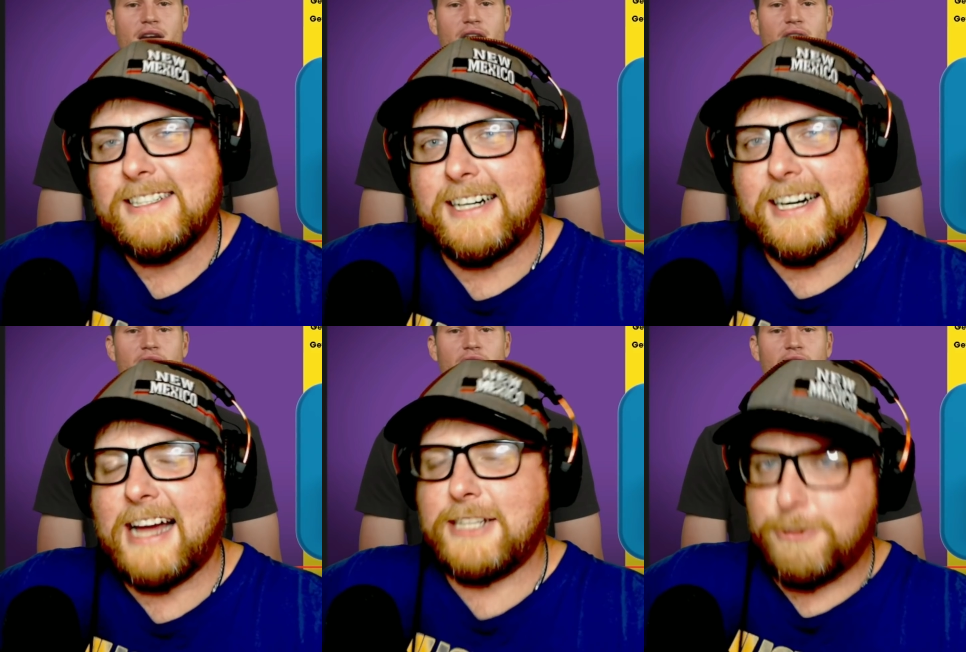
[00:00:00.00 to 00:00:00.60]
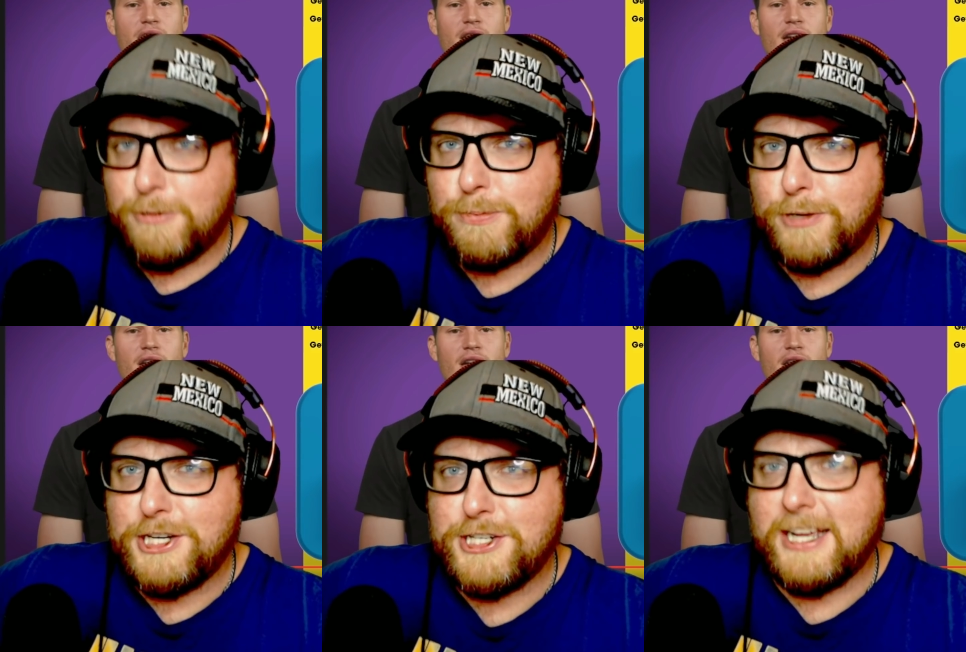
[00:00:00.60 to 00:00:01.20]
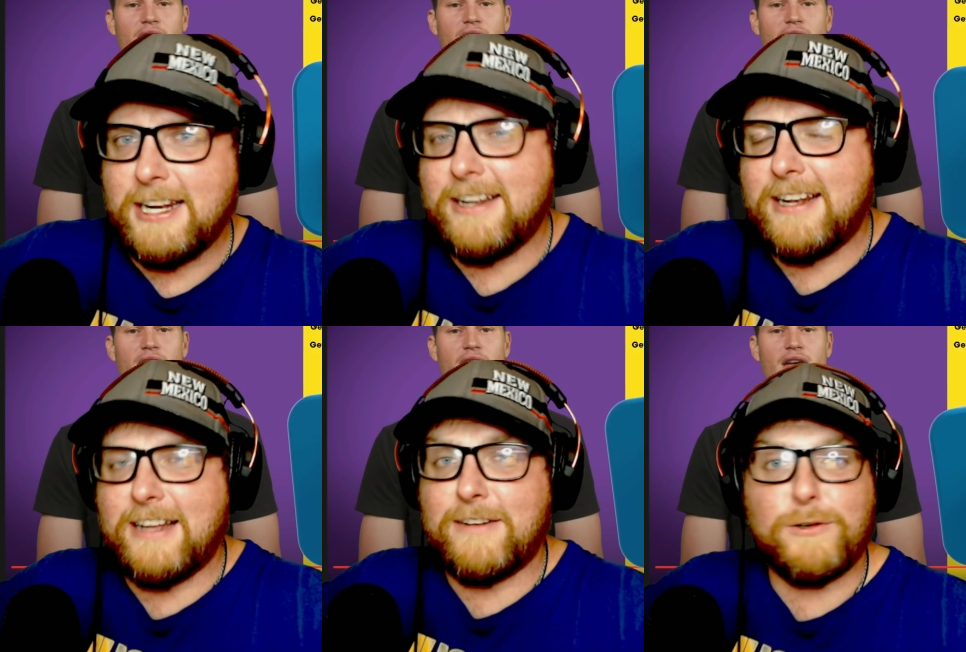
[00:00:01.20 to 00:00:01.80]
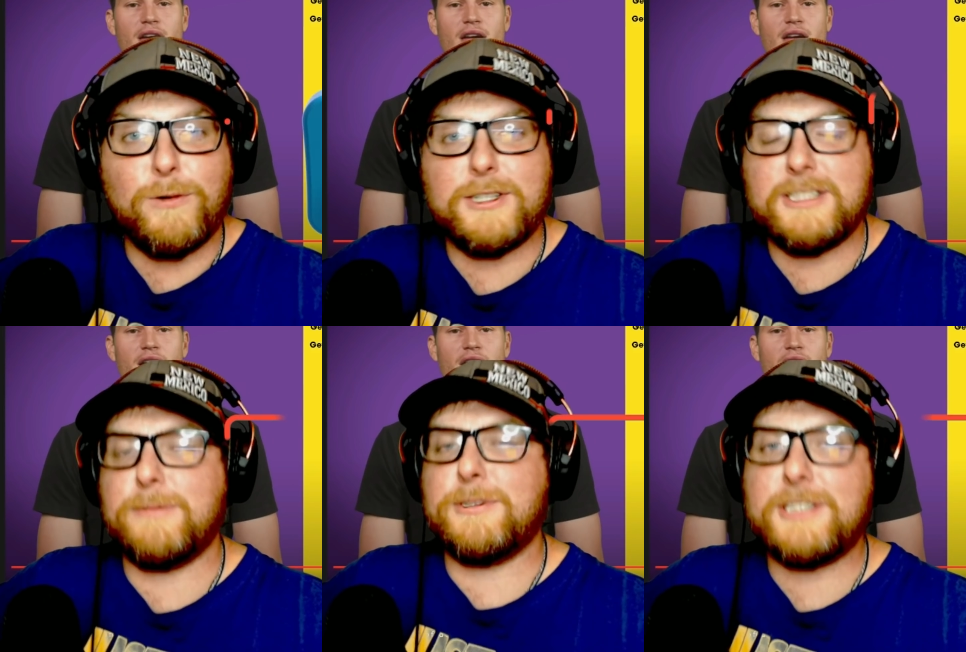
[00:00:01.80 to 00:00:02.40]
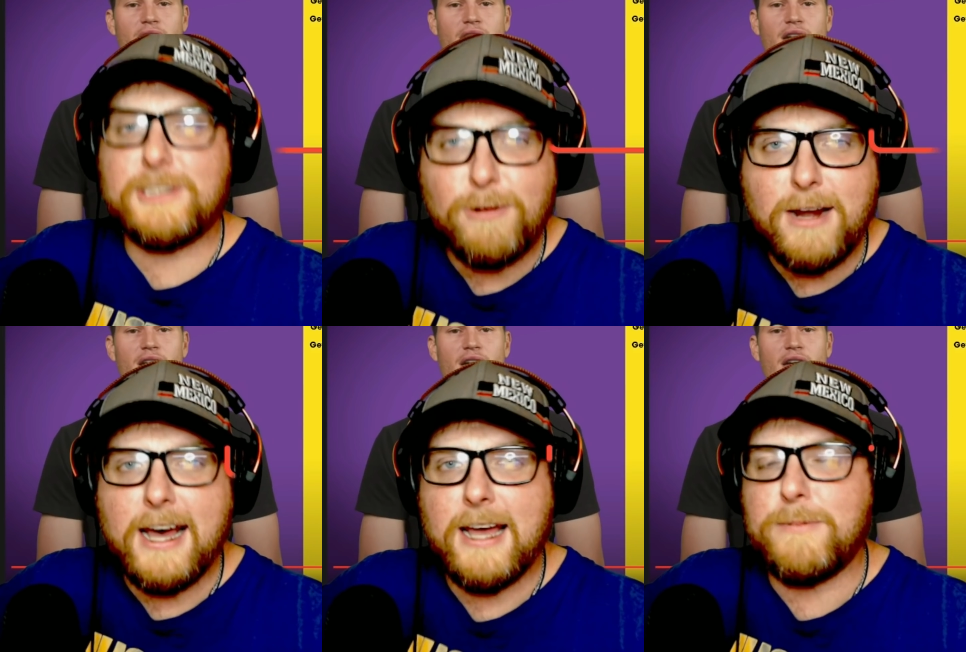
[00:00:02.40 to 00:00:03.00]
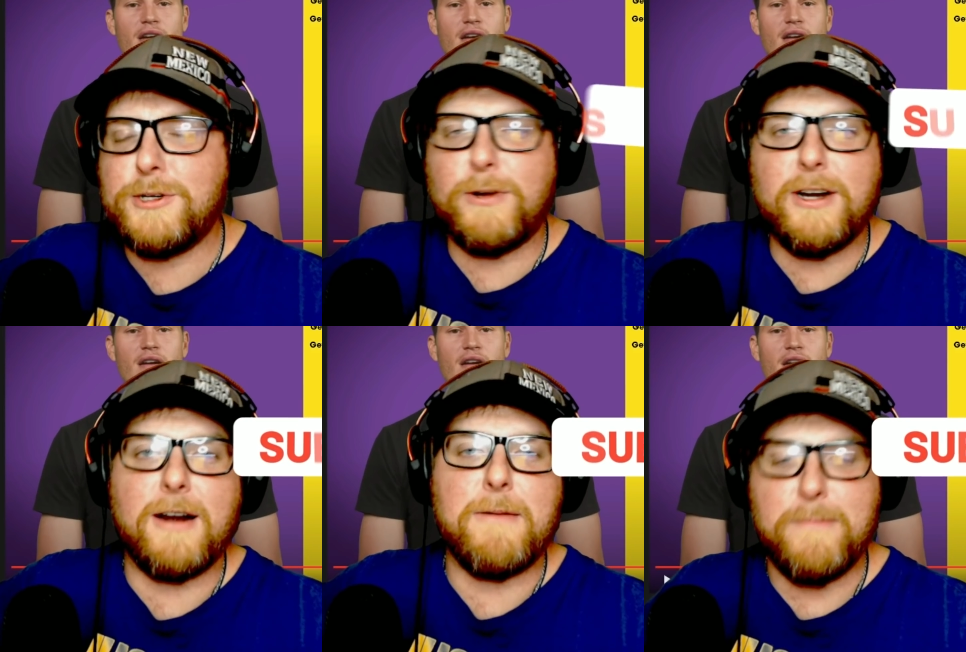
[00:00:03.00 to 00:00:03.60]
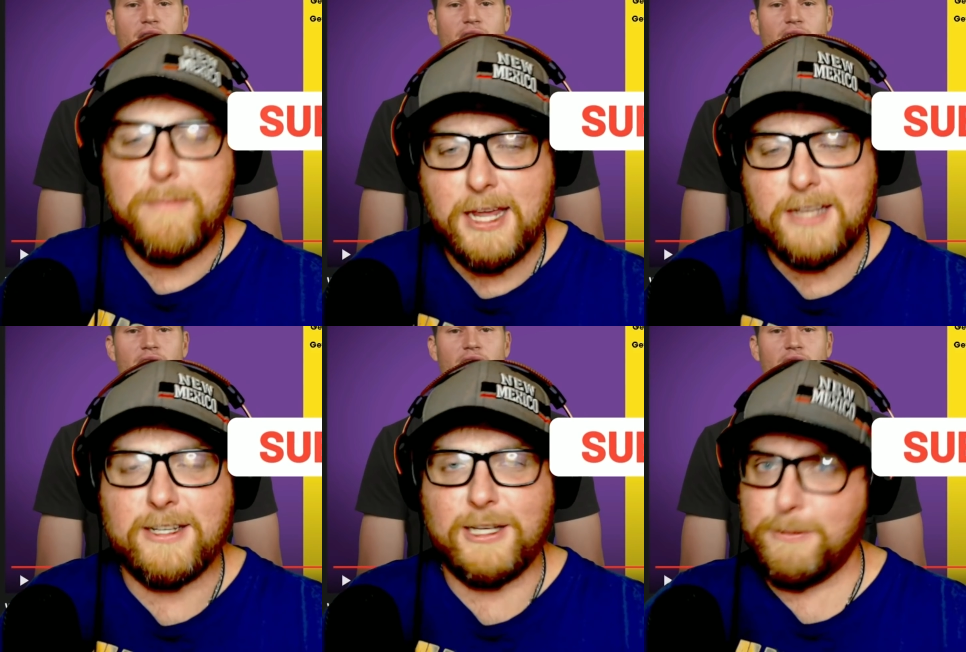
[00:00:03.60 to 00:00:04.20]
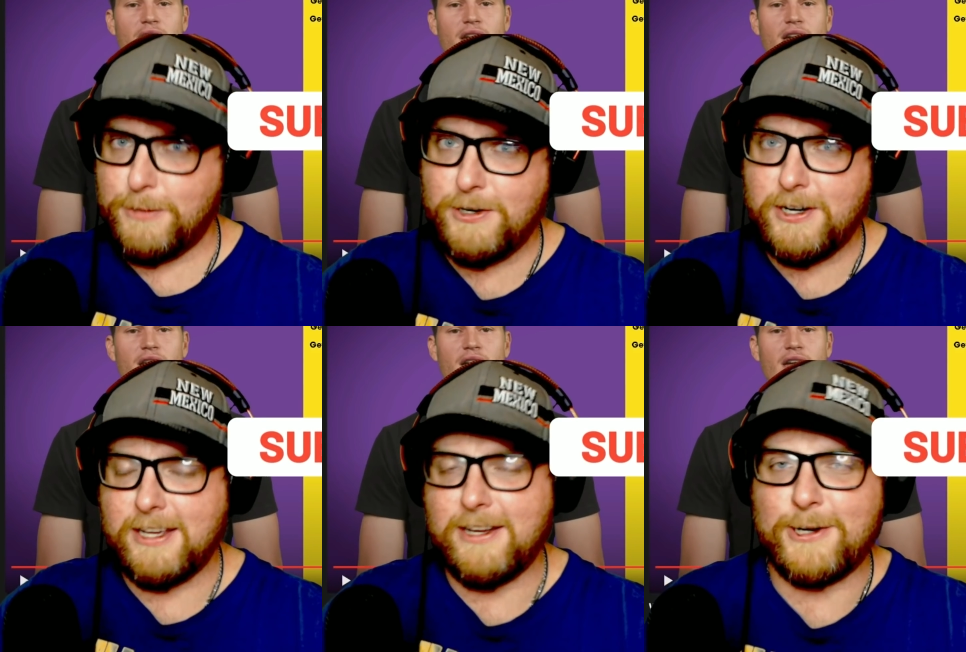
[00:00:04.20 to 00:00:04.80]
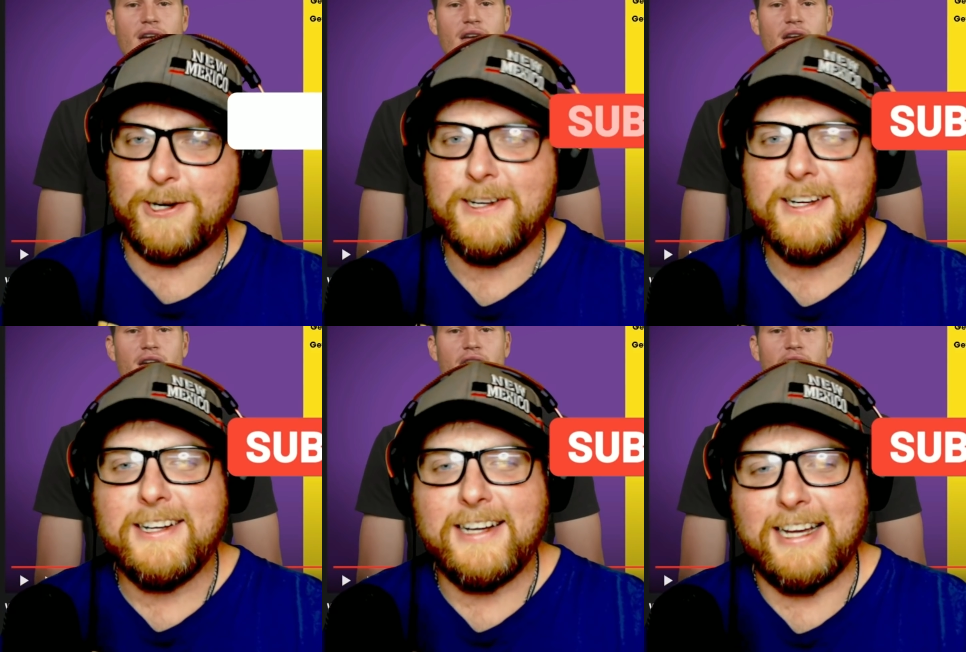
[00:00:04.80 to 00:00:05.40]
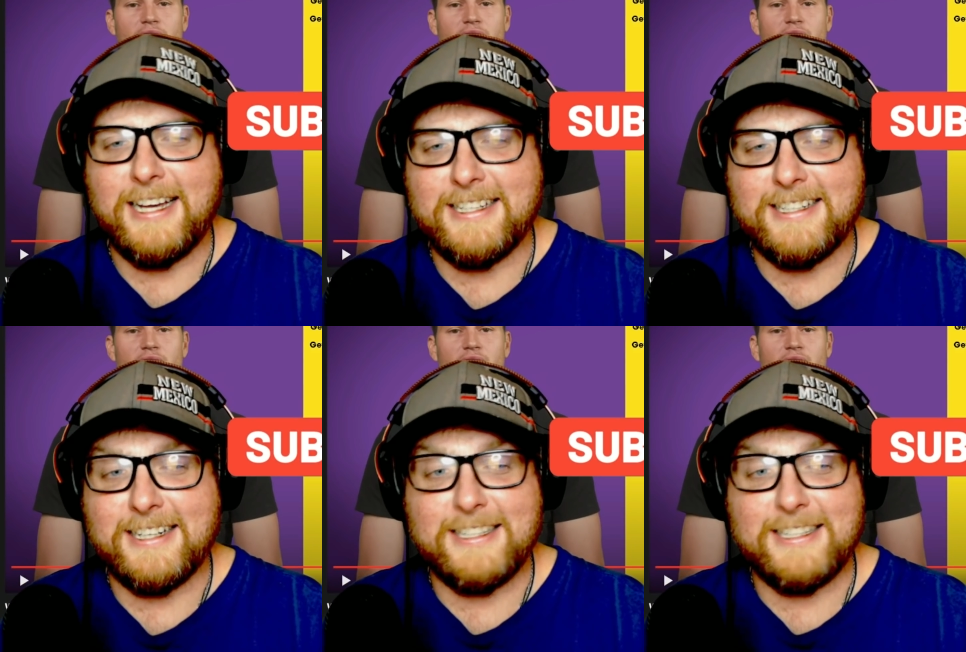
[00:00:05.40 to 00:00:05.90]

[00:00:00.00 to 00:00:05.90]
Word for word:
Speaker 1: Uh, I do appreciate it. And of course, subscribe. Join our amazing community here and uh,